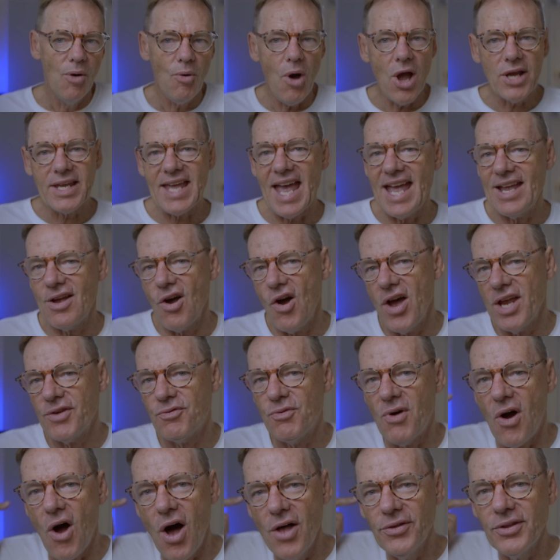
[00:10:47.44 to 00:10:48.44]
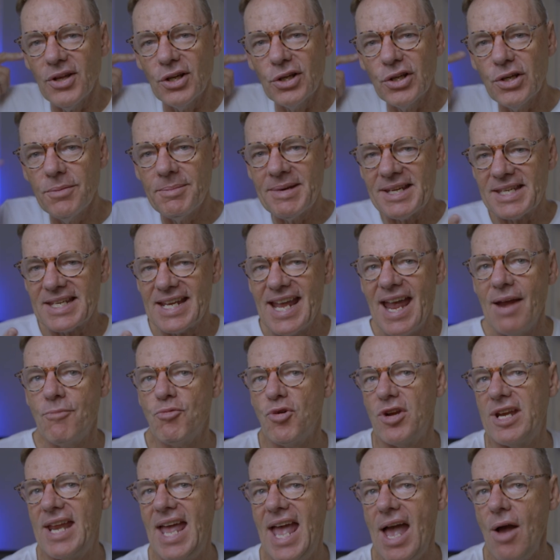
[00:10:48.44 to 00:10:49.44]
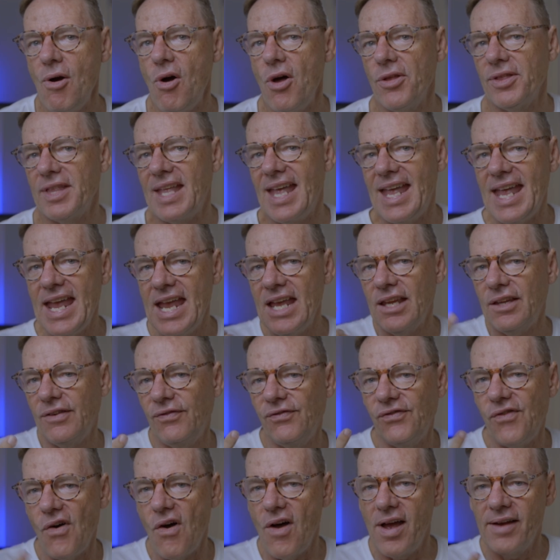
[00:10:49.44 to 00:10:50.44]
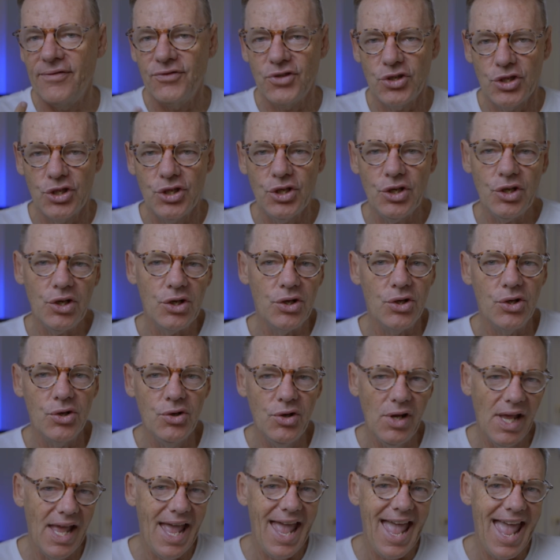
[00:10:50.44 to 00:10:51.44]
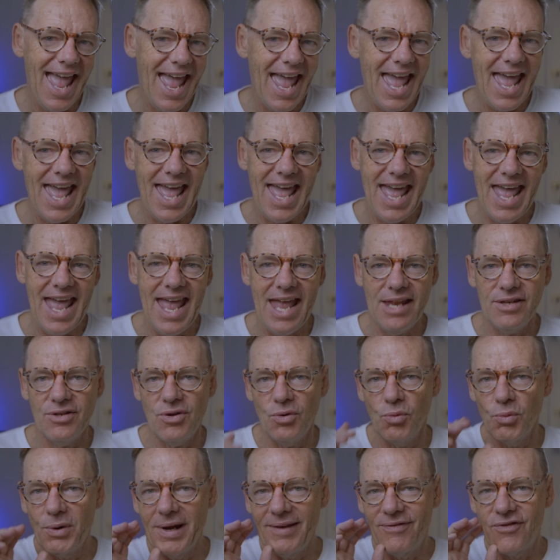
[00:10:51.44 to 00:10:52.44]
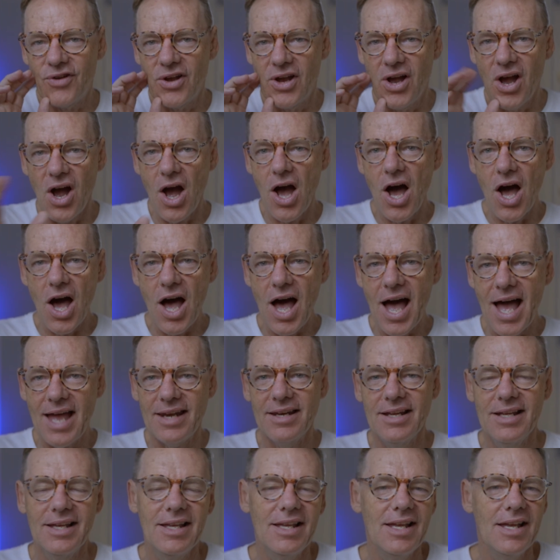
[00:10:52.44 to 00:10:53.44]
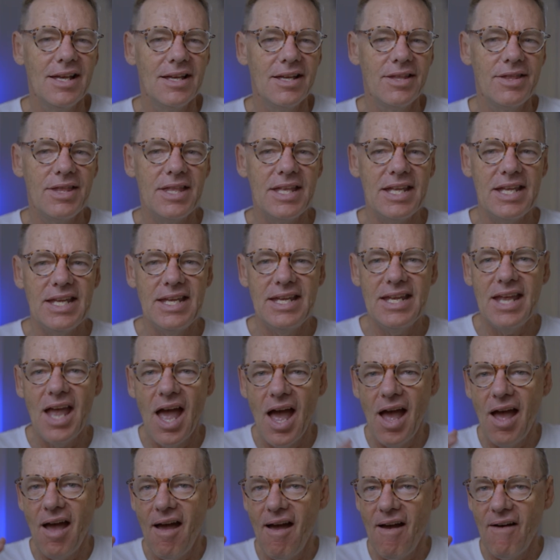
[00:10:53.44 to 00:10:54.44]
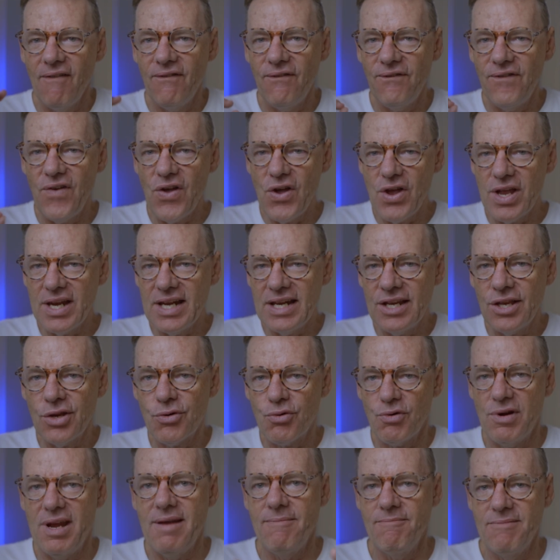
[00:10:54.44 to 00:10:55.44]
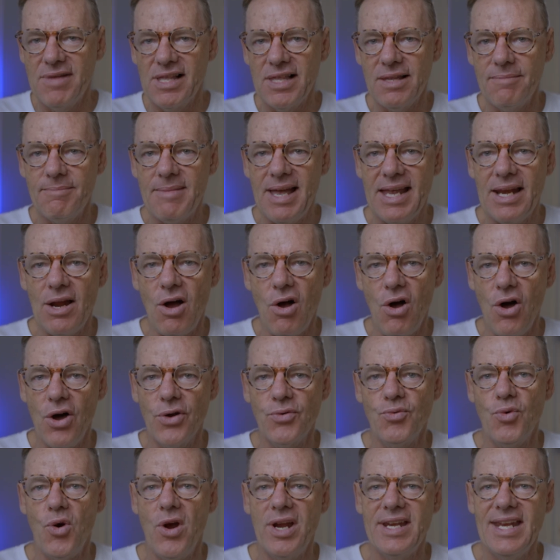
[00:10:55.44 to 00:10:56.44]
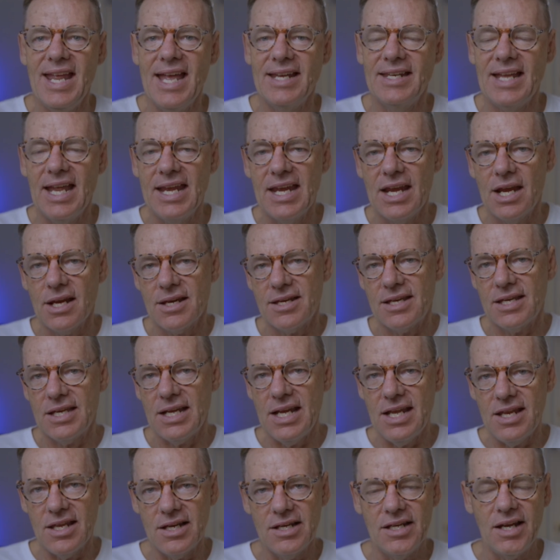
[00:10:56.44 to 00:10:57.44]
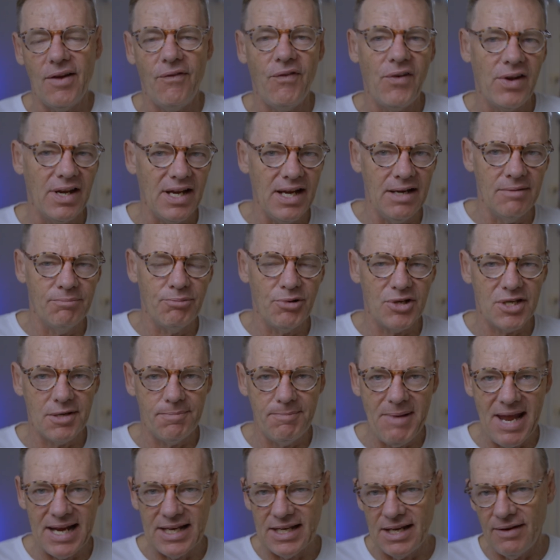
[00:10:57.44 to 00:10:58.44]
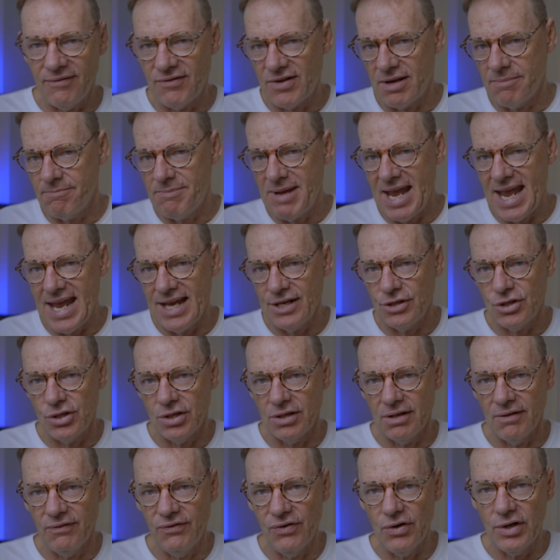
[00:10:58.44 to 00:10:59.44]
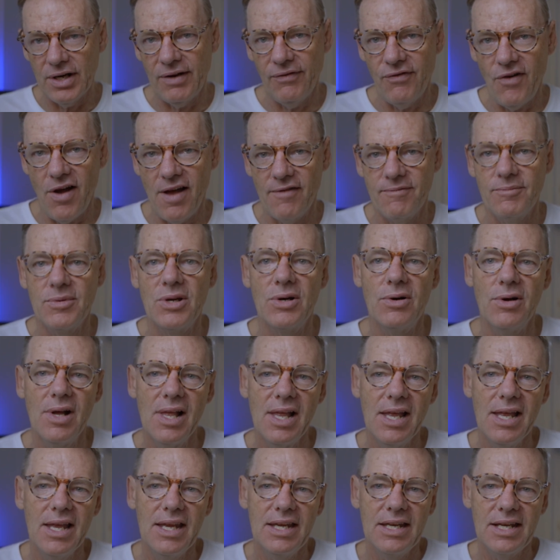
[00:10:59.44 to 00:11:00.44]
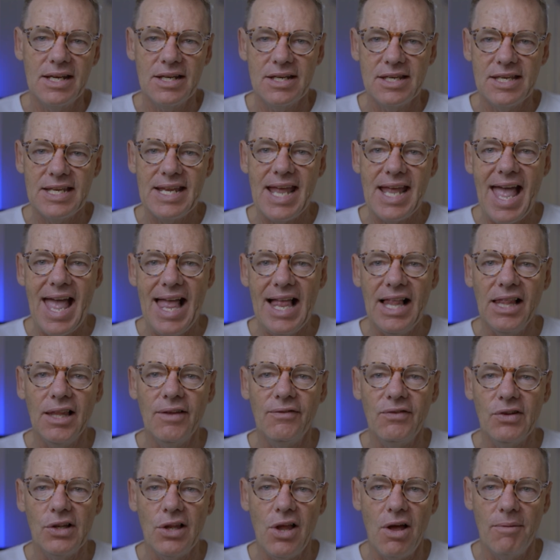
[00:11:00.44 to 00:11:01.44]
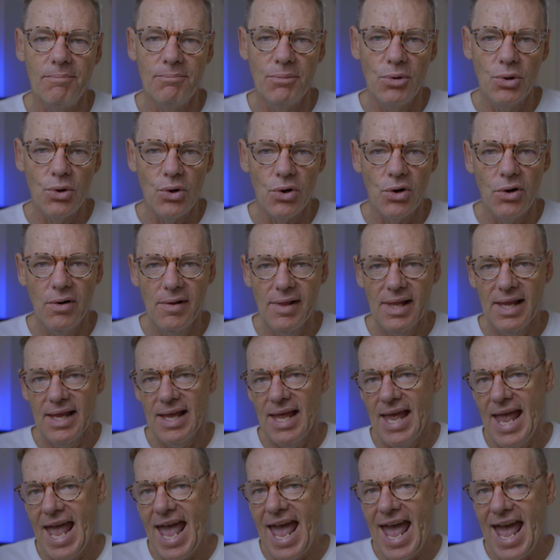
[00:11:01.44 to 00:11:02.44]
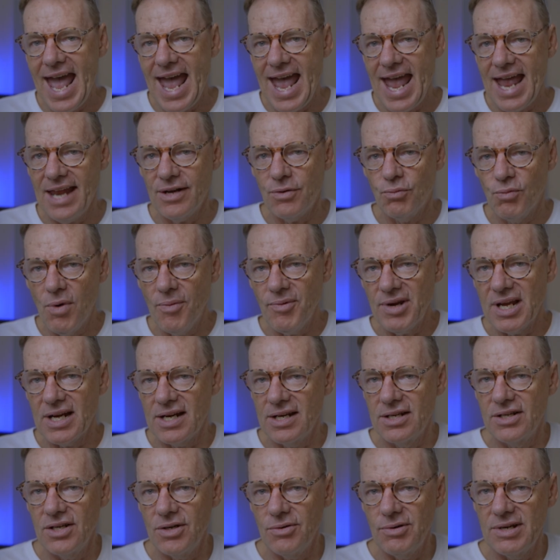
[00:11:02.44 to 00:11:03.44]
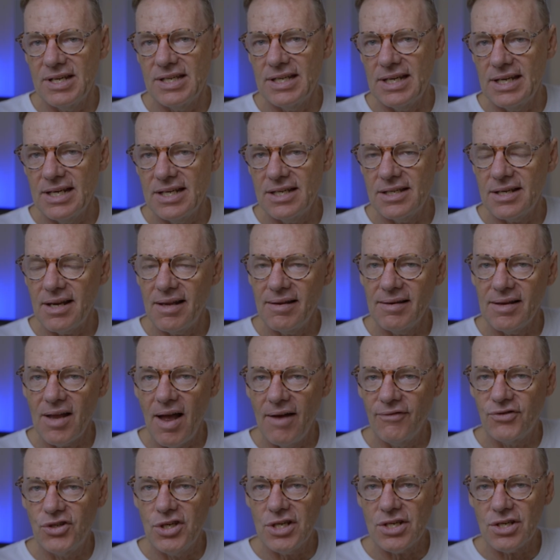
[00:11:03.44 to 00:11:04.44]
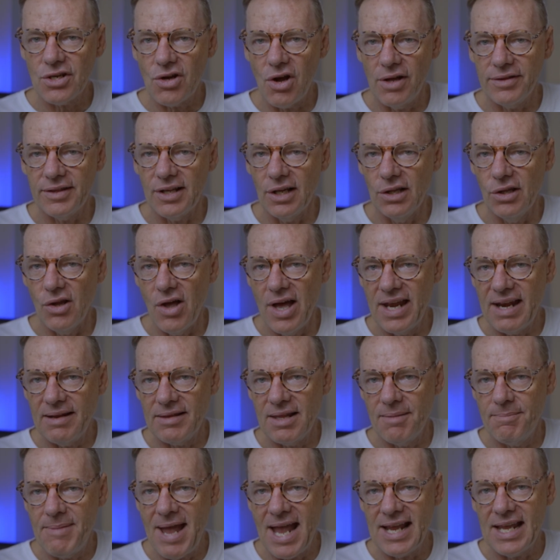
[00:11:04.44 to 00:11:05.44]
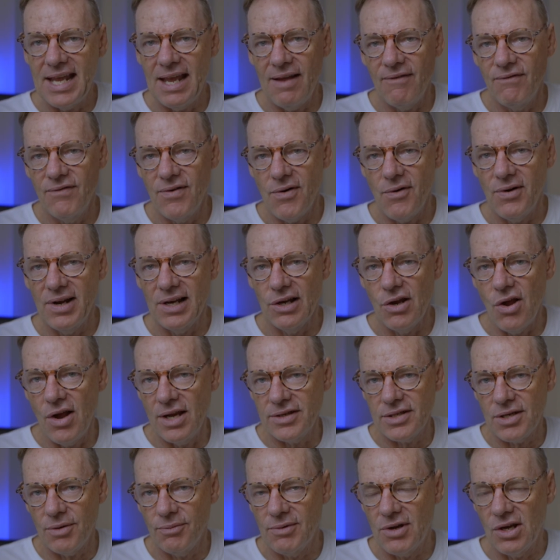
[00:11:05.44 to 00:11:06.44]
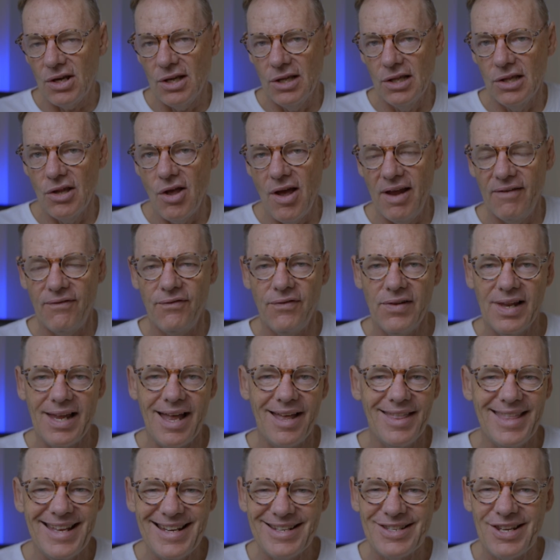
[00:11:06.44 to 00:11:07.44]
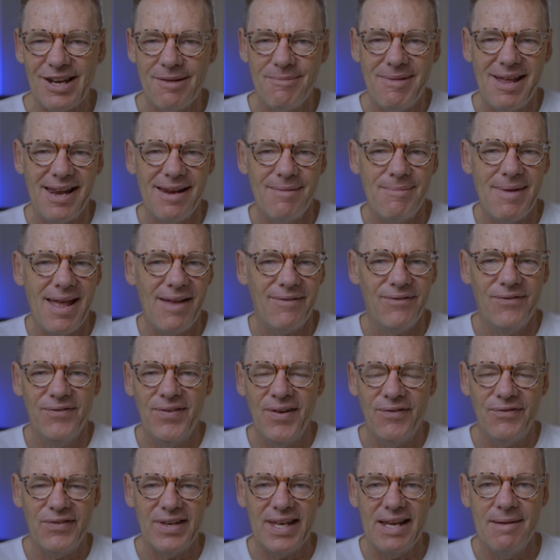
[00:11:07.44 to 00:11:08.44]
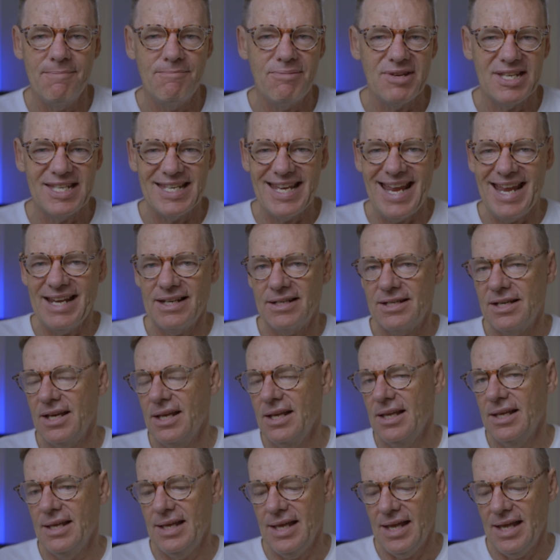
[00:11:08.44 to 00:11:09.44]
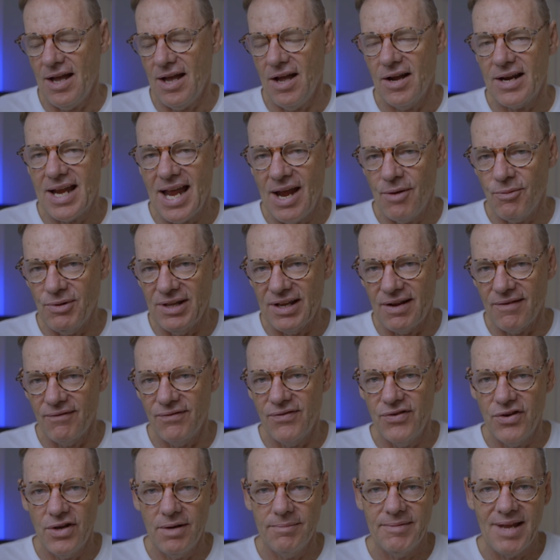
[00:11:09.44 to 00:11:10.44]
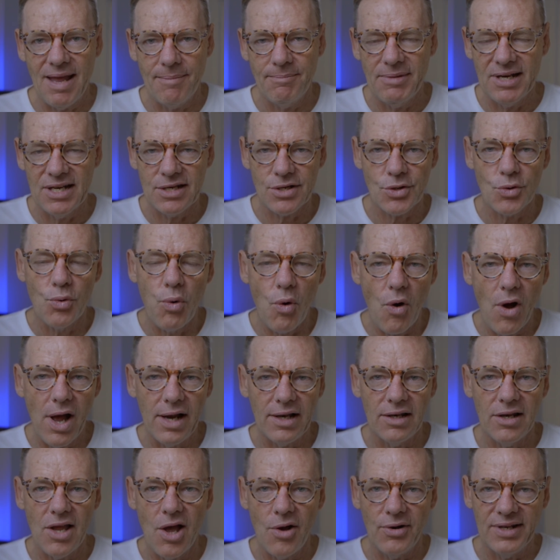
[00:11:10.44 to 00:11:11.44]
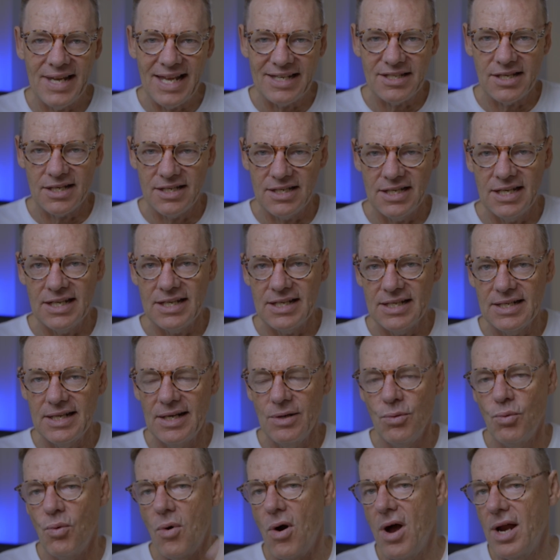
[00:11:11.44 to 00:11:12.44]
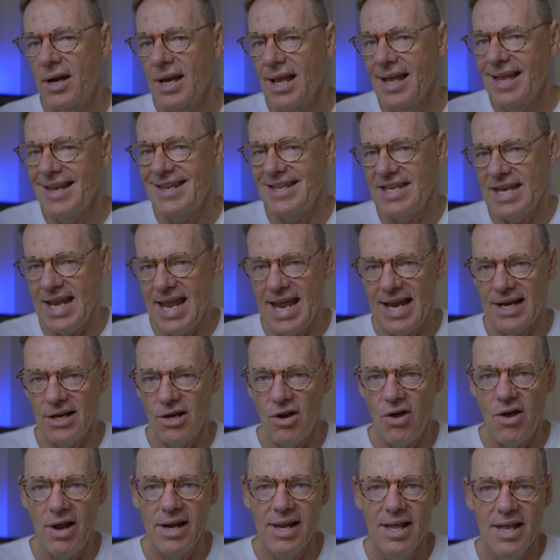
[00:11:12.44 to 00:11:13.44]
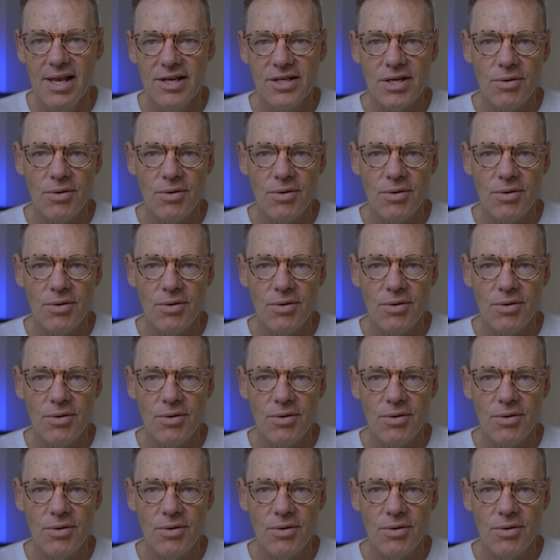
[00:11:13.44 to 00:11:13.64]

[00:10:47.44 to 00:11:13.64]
Well, okay guys, we're on the Lumix camera now on the S5 II, and we've got the 33mm on right now. Now you can see the difference in perspective compared to the 45mm. You can a hell of a lot more. And what we're going to do is I've just got the light up the back here, very light, so we've got a light flare. I think it's only about 15%. I can't really confirm that, but it's quite low, and that's a 60 watt nanolight.